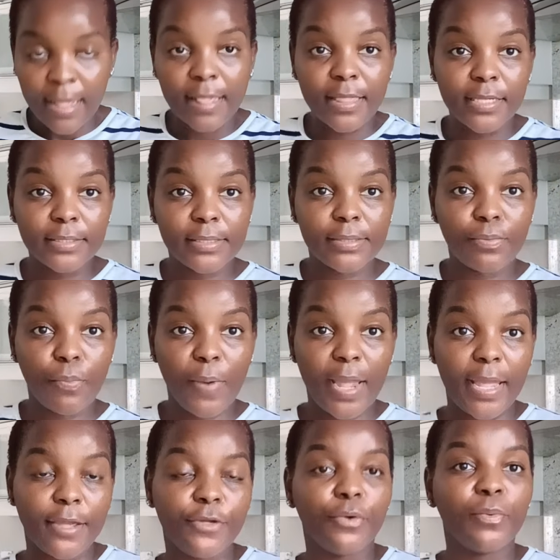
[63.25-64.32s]
This
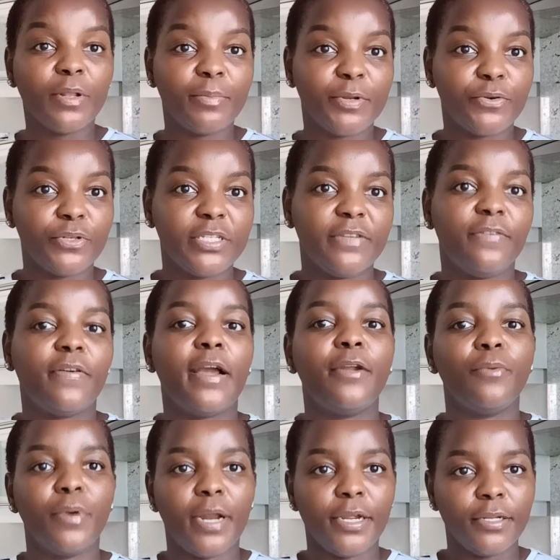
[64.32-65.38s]
way you will be
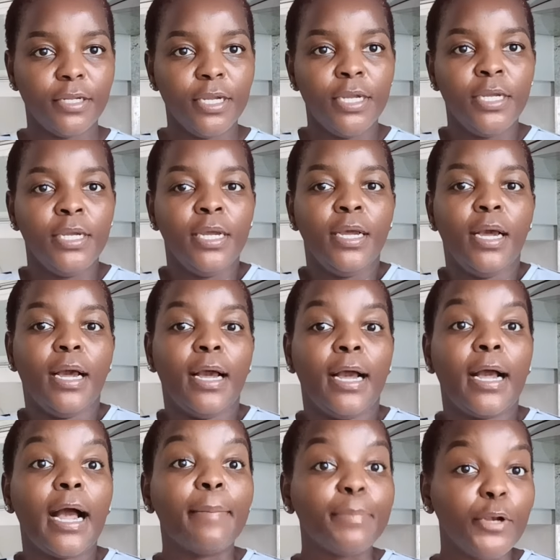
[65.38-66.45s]
notified when I
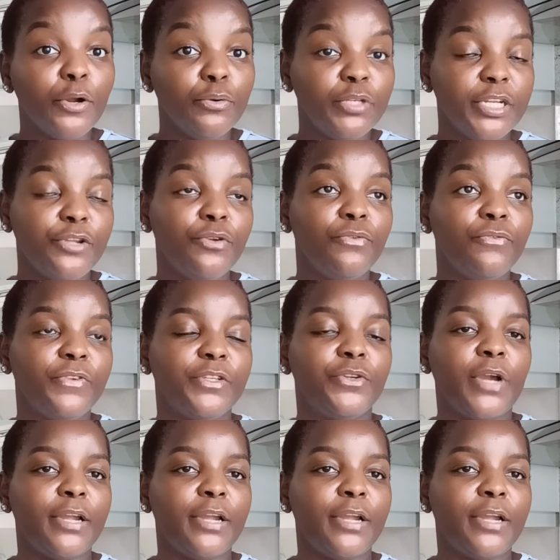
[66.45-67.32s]
upload a new video.